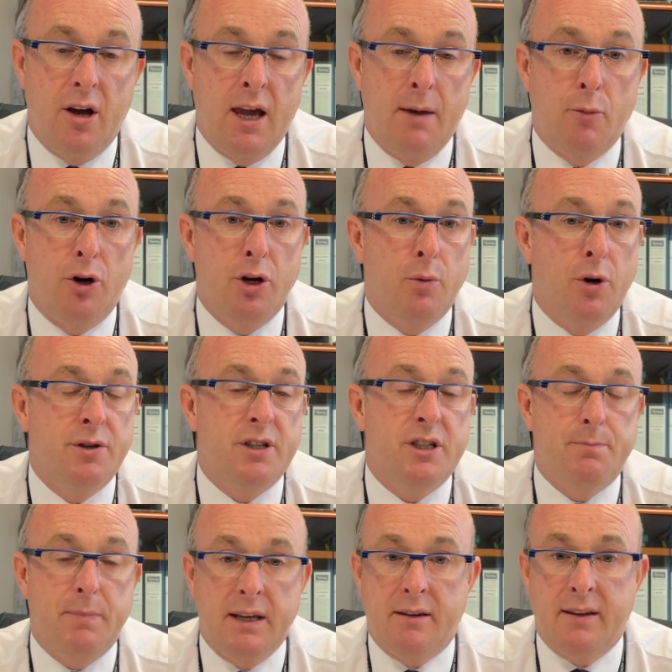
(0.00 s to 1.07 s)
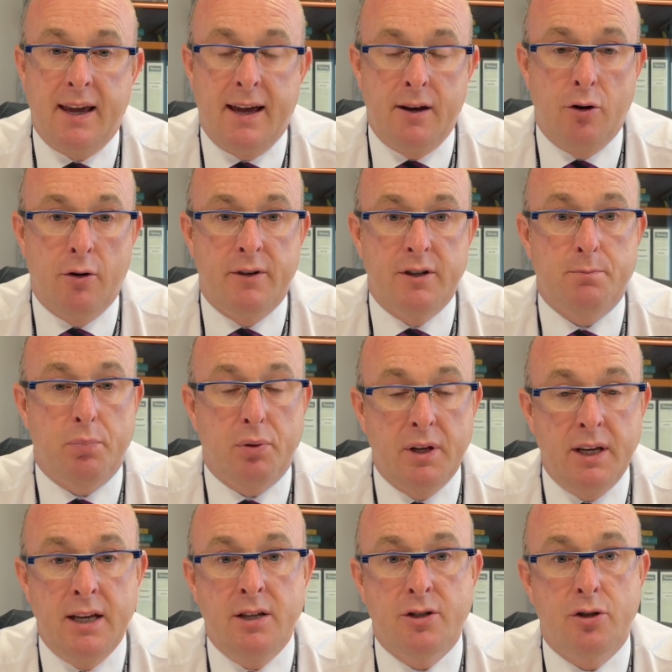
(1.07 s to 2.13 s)
or you want to speak to any of us,
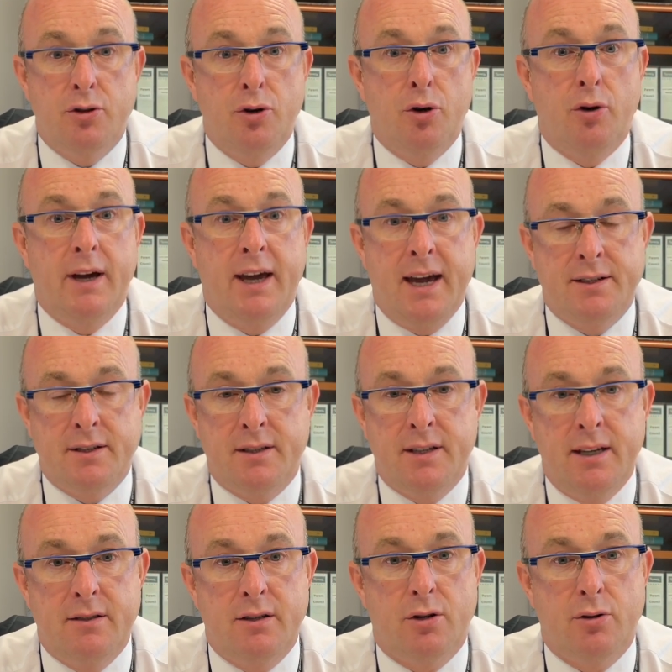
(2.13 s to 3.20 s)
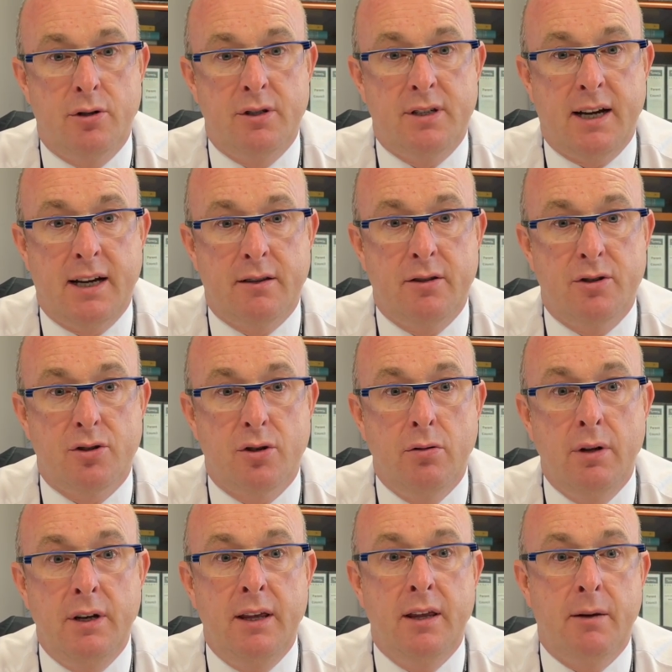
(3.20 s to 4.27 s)
please do not hesitate to contact the
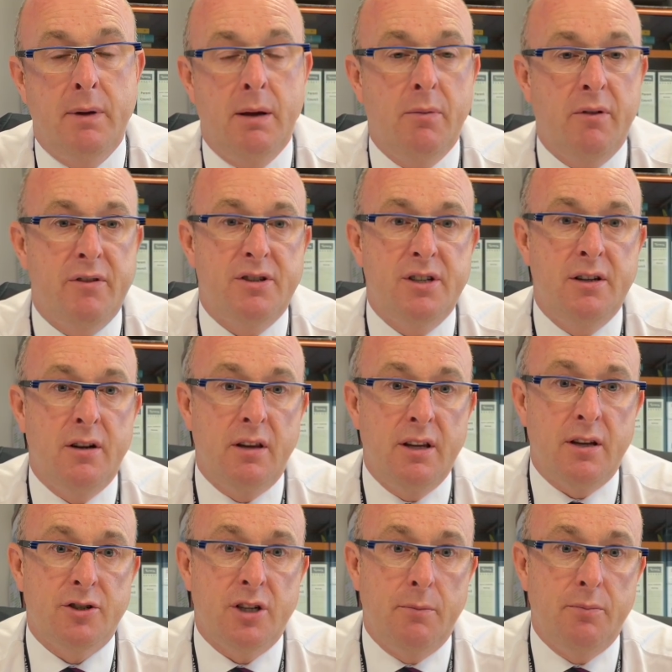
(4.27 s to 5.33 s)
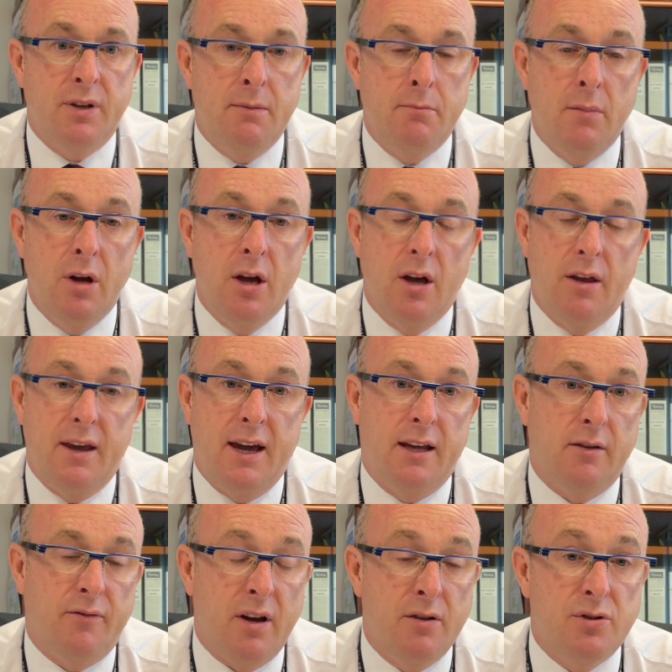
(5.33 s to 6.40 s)
school, and either a member of the senior leadership team, the
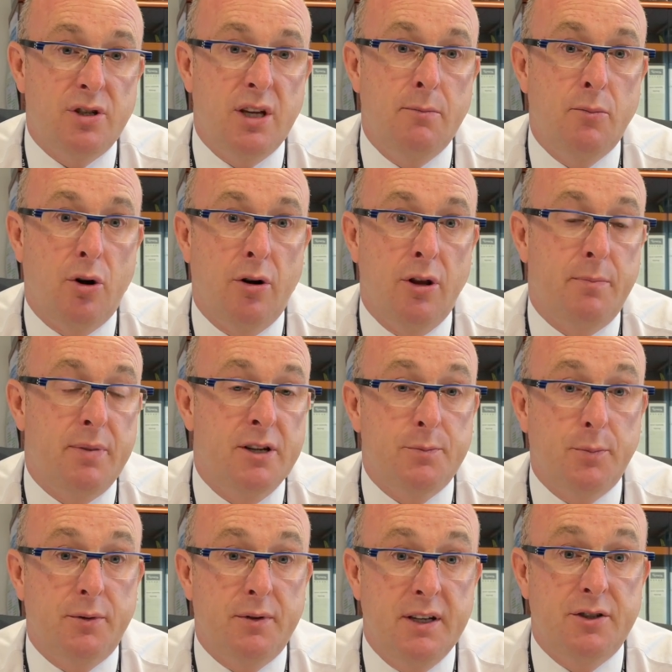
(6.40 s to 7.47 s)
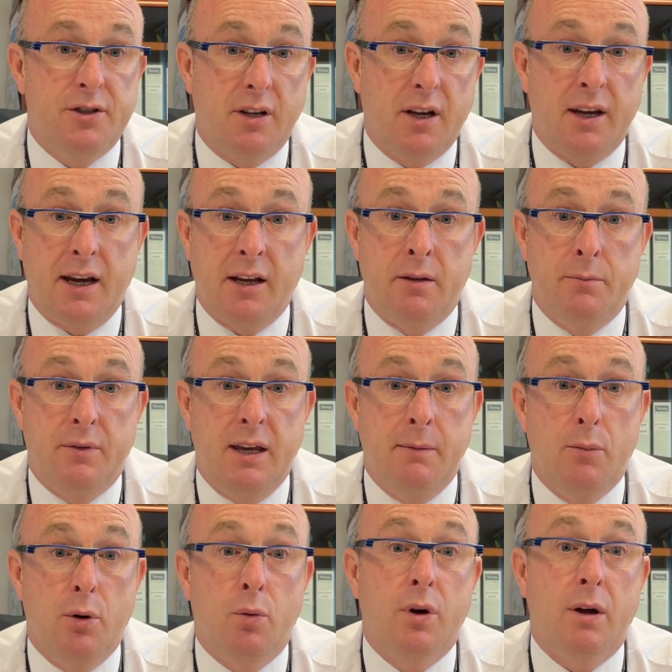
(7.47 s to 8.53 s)
head of house team, or the principal teacher curriculum
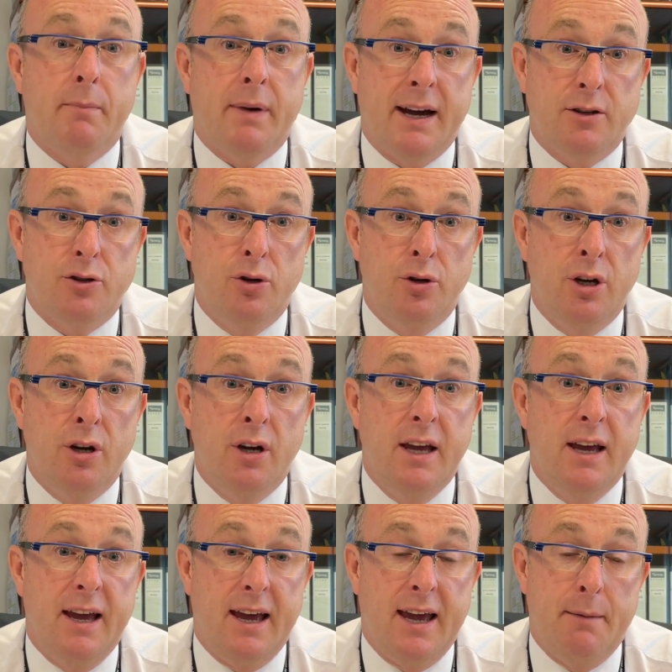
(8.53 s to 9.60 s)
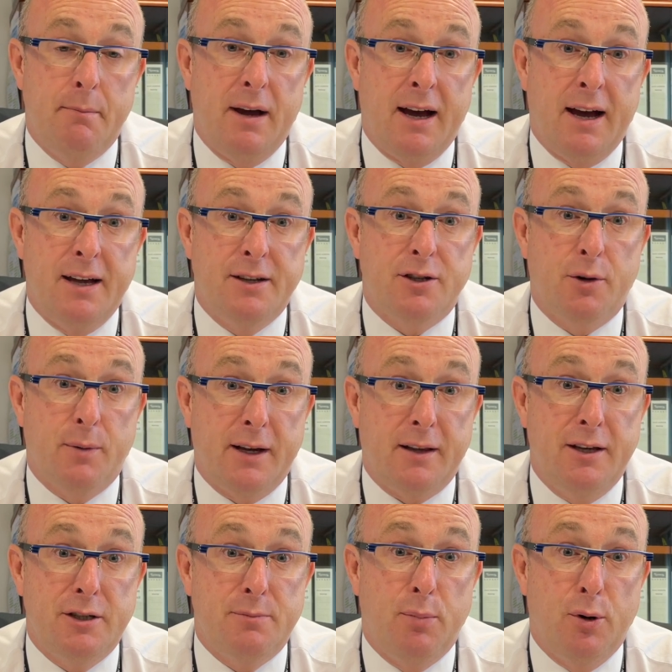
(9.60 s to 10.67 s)
team will get back to you as
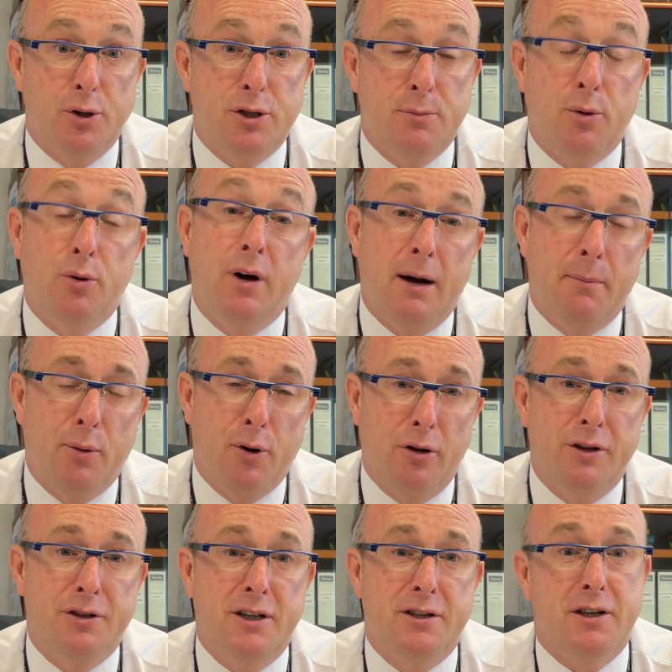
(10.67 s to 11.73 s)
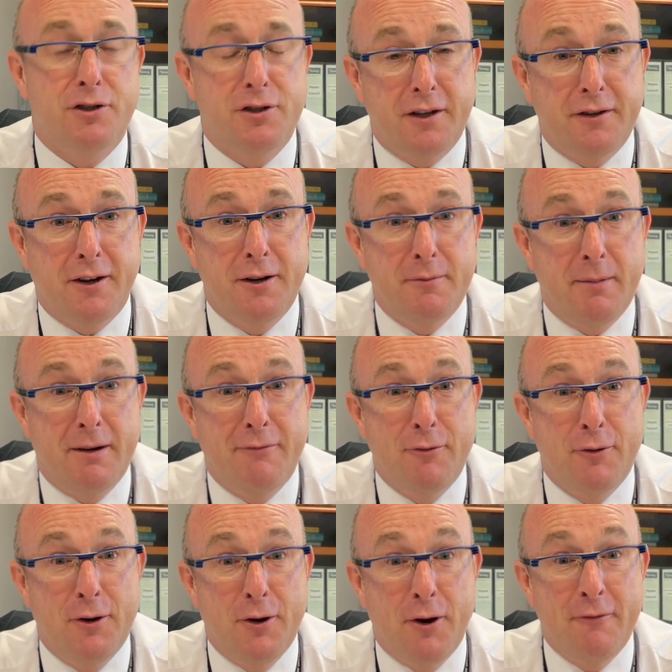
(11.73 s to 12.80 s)
quickly as possible. Apologies, I should have turned my
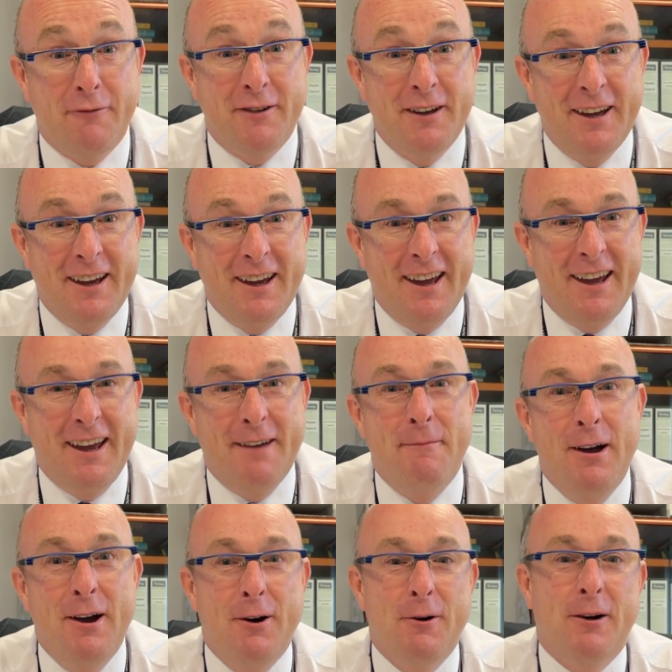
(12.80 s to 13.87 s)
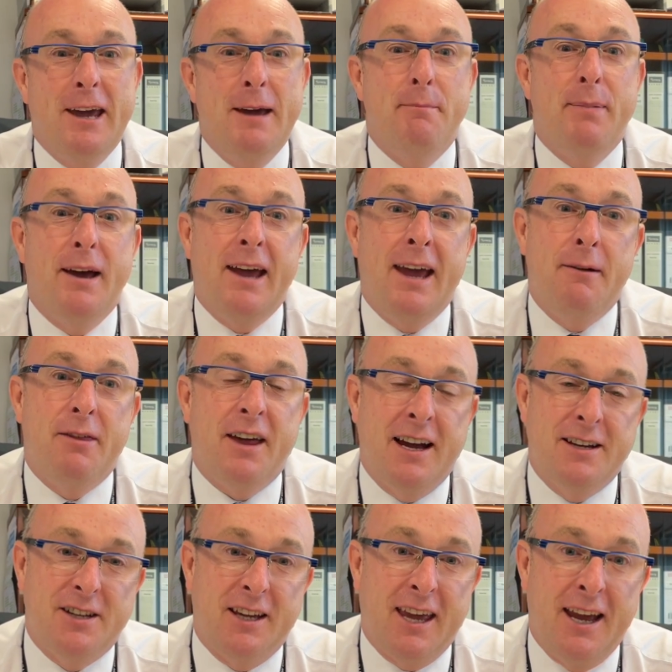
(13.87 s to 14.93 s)
phone off. Okay, but
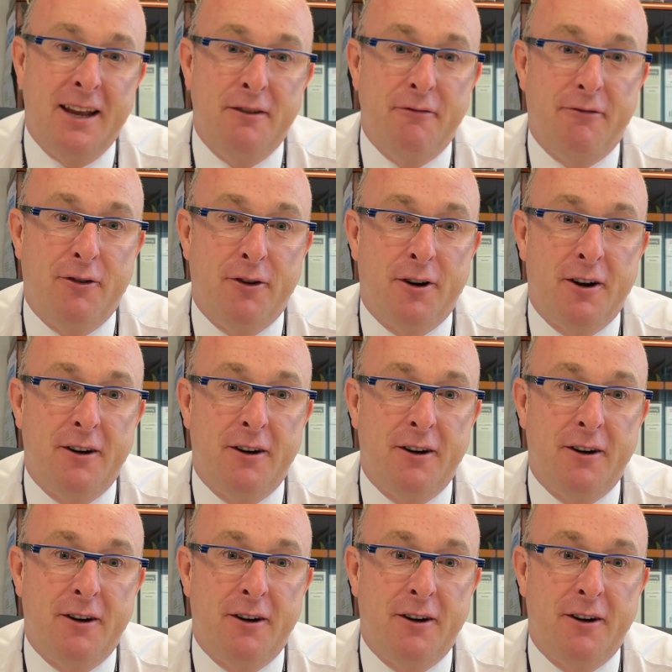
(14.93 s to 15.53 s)
thanks again for